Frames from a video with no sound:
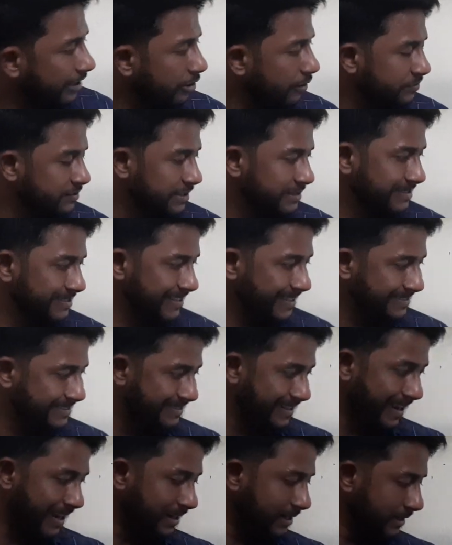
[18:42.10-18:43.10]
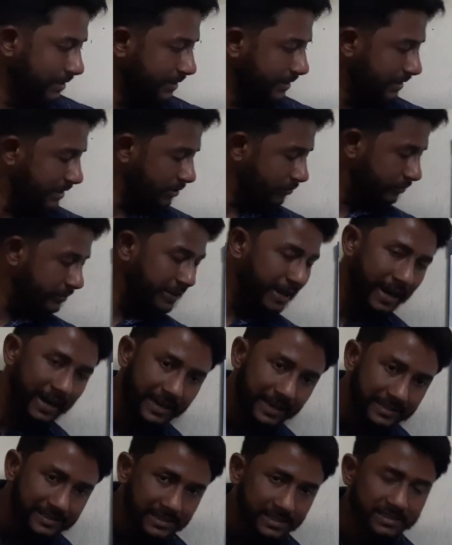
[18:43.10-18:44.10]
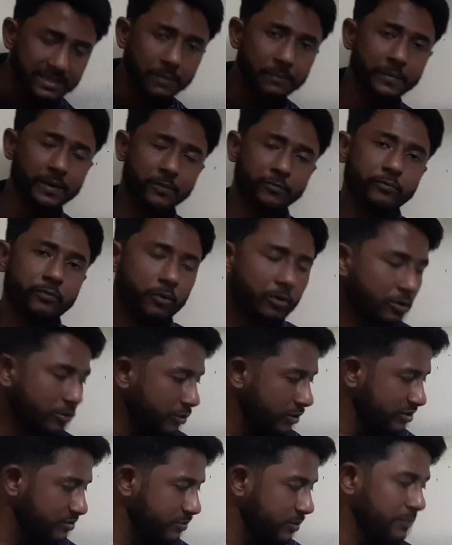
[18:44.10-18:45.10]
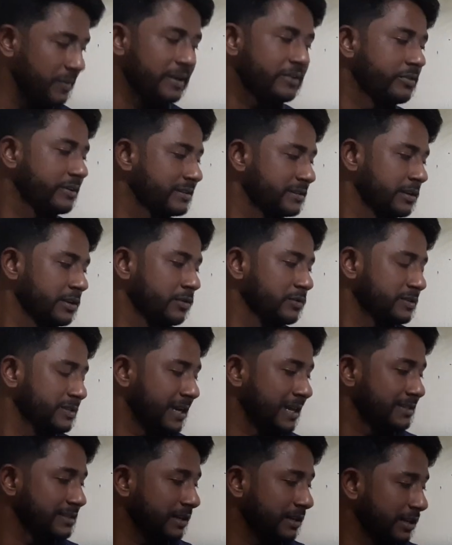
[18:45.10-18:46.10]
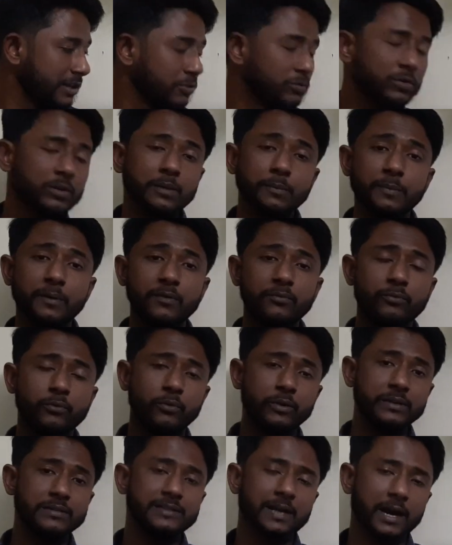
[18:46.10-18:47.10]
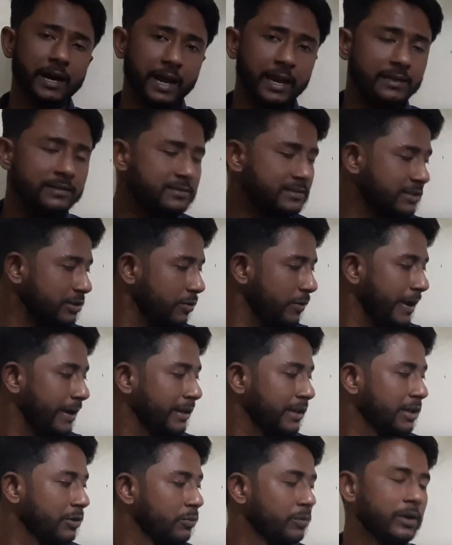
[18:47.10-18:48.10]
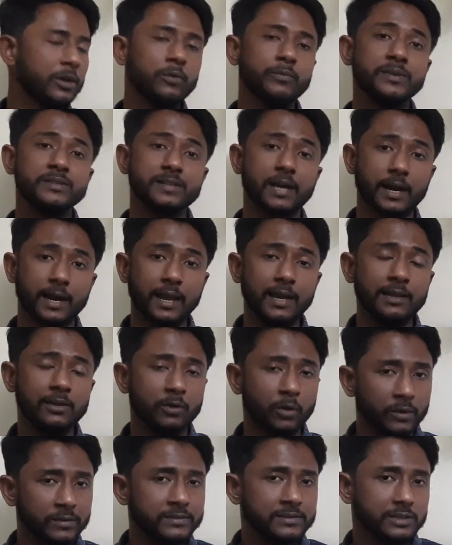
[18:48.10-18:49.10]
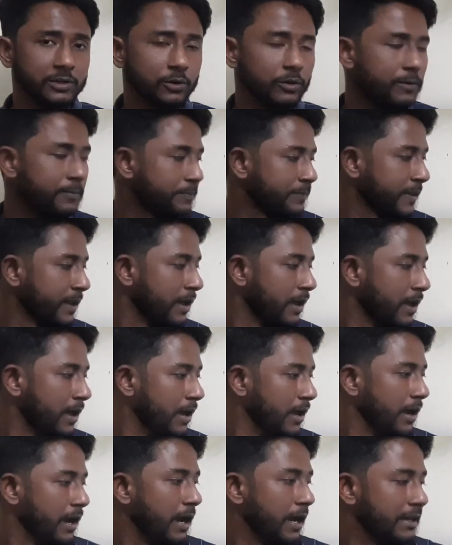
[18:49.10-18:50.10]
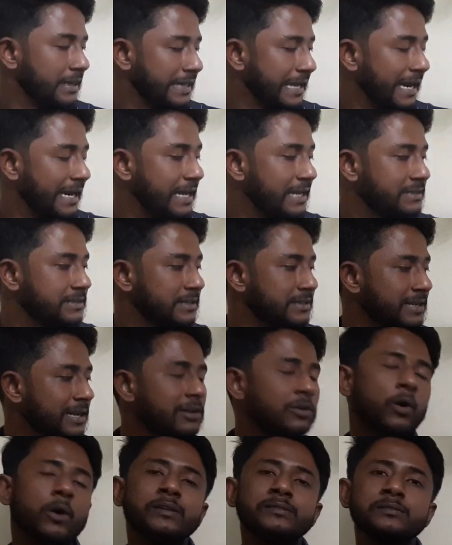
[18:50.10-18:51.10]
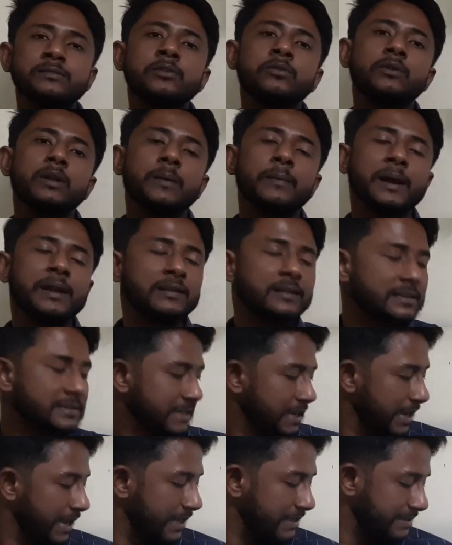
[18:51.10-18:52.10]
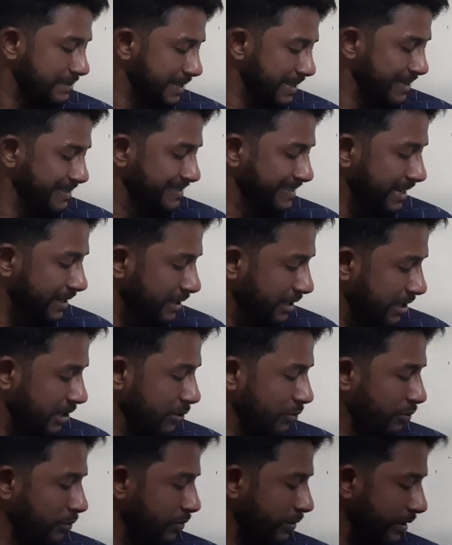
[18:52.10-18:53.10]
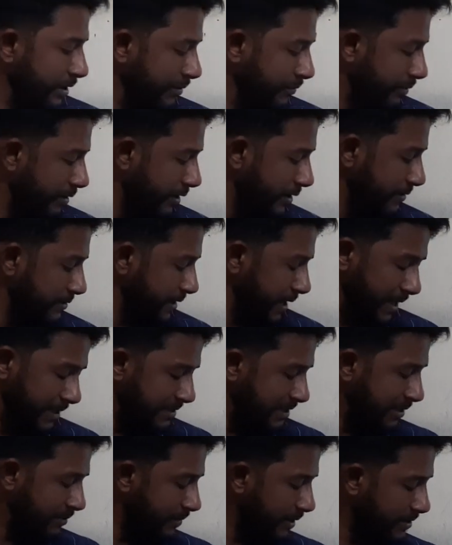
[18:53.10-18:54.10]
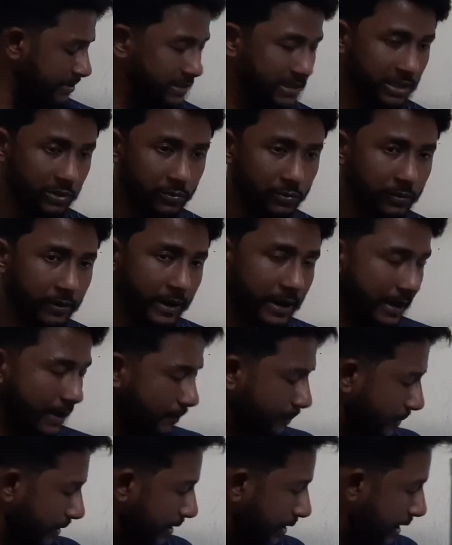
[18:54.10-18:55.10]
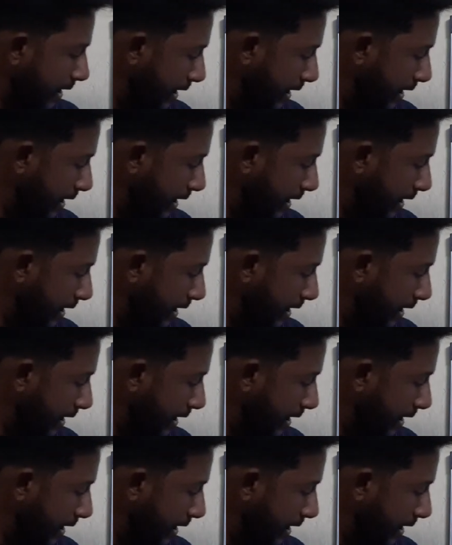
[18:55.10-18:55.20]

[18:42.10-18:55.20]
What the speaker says: option says that if there exists a 4 cross 4 matrix Q such that Q to the power 4 is again 0 and Q cube is again non-zero, and there exists a non-singular matrix S such that S inverse Q P,